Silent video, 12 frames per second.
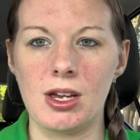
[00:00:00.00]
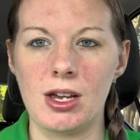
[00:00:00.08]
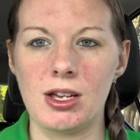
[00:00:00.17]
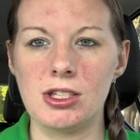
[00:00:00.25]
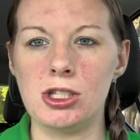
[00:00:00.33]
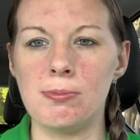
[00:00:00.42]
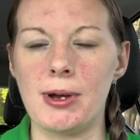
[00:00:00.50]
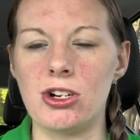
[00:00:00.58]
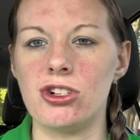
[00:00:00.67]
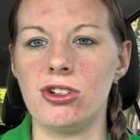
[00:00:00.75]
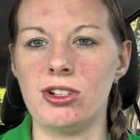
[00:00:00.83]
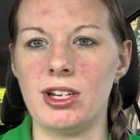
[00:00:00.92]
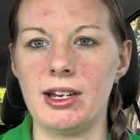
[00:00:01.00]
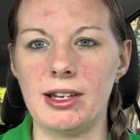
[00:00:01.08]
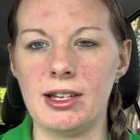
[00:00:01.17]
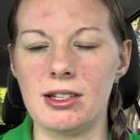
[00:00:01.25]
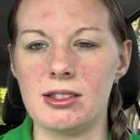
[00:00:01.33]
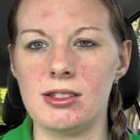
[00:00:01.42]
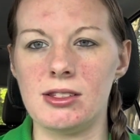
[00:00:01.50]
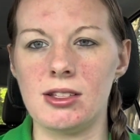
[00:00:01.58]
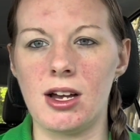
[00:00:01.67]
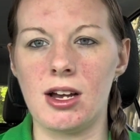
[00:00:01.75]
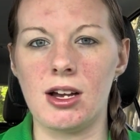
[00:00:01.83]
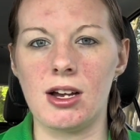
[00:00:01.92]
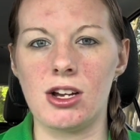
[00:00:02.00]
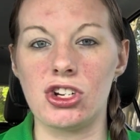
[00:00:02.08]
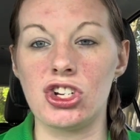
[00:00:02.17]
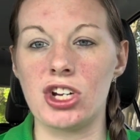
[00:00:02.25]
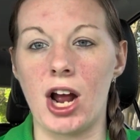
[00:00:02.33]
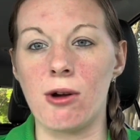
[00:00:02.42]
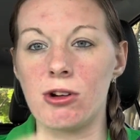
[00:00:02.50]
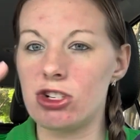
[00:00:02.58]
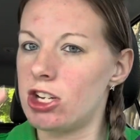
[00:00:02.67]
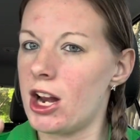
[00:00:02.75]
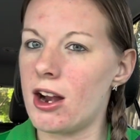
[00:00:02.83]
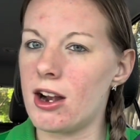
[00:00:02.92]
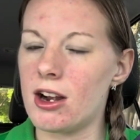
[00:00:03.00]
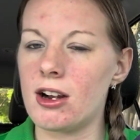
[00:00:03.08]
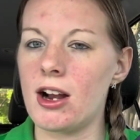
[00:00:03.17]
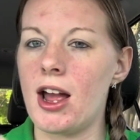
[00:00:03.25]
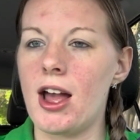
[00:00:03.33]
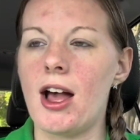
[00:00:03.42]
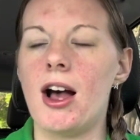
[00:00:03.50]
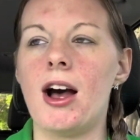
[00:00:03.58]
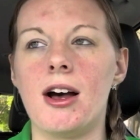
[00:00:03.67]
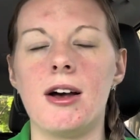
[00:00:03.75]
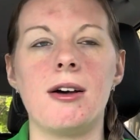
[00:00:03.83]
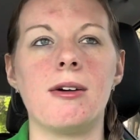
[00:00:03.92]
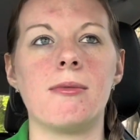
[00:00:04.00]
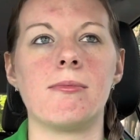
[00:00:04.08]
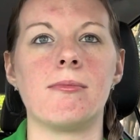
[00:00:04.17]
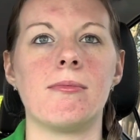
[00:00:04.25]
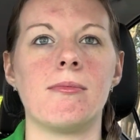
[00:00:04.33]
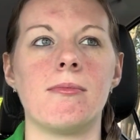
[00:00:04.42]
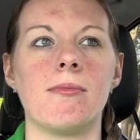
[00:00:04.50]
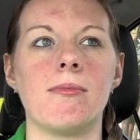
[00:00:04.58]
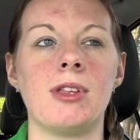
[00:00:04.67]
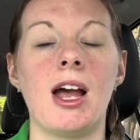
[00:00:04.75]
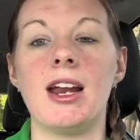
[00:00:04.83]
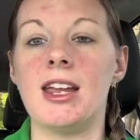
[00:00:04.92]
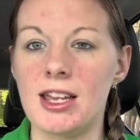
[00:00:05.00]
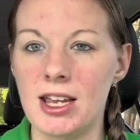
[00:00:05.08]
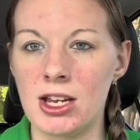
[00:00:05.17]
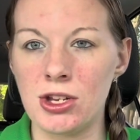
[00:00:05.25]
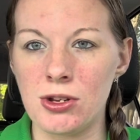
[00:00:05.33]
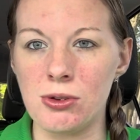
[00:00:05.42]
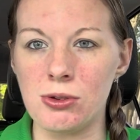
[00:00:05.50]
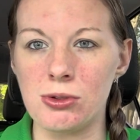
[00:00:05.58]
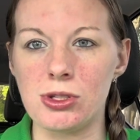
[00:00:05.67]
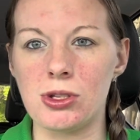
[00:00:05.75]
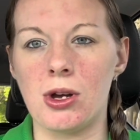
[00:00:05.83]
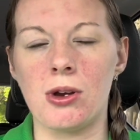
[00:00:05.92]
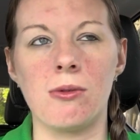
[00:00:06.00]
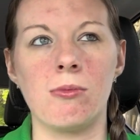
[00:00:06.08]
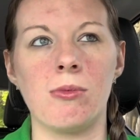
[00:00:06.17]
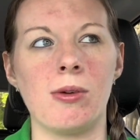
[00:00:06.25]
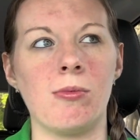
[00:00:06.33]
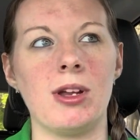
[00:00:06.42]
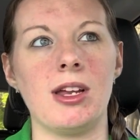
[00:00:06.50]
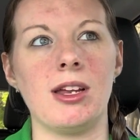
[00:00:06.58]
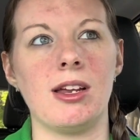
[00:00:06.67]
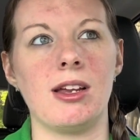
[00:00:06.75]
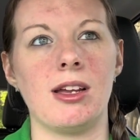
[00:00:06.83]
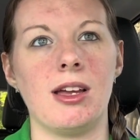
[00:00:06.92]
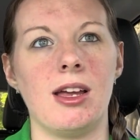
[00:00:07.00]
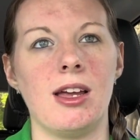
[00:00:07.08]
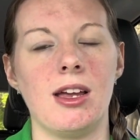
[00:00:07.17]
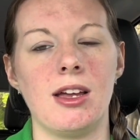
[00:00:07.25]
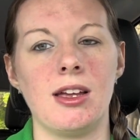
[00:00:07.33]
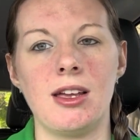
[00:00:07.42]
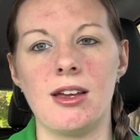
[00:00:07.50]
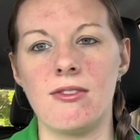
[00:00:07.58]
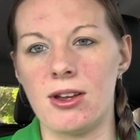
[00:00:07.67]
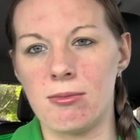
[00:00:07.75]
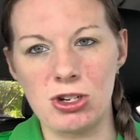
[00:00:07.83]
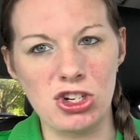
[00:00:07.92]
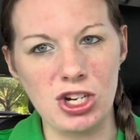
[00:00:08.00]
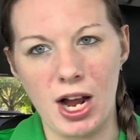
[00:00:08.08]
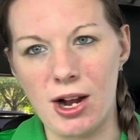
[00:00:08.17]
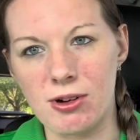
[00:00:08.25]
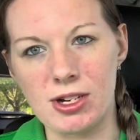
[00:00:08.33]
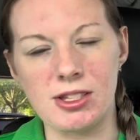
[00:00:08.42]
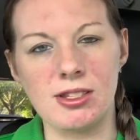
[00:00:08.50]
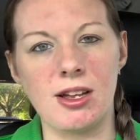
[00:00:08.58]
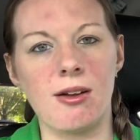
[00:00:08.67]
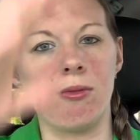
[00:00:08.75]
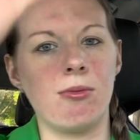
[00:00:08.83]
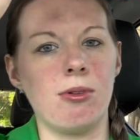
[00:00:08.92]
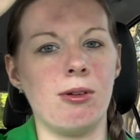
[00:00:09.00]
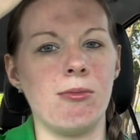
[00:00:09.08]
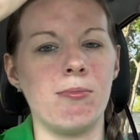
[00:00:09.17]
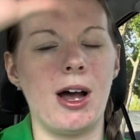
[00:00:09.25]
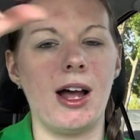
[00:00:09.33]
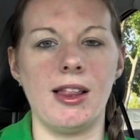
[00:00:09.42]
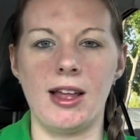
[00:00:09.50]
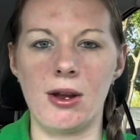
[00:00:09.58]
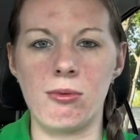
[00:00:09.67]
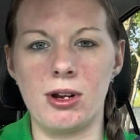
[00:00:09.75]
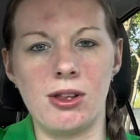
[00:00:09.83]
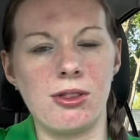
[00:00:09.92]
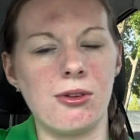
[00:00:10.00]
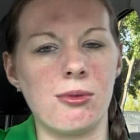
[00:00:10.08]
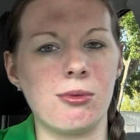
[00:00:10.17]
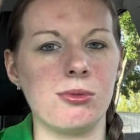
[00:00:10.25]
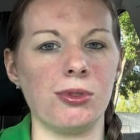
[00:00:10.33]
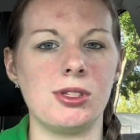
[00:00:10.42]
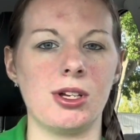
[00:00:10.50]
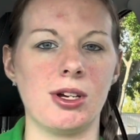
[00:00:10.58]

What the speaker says: special needs shower chair that he can use when we give him a shower and stuff. We'll buy like one of those